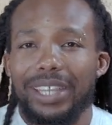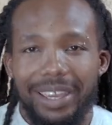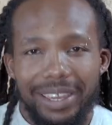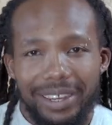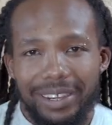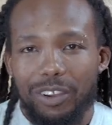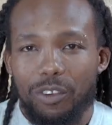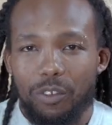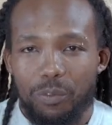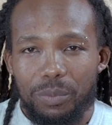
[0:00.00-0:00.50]

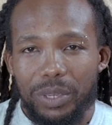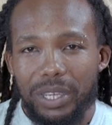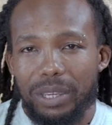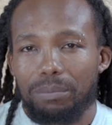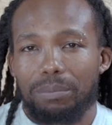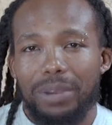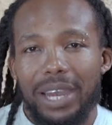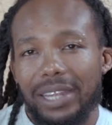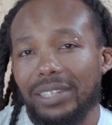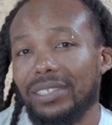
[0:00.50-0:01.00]
area of makeup
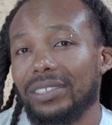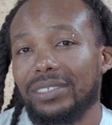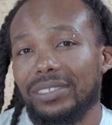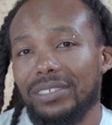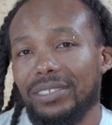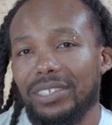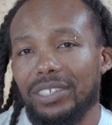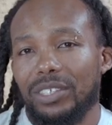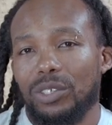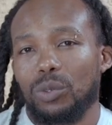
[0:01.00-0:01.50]

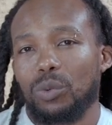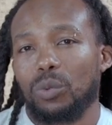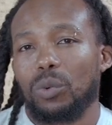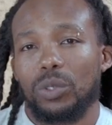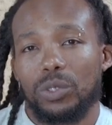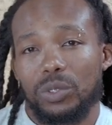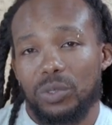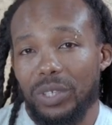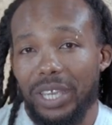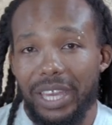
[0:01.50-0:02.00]
artistry you
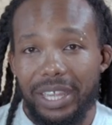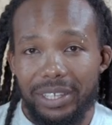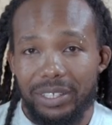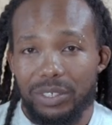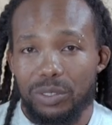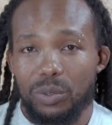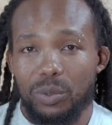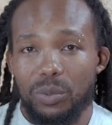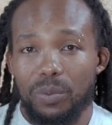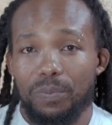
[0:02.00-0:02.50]
want to get
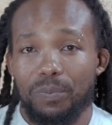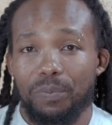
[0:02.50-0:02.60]
into.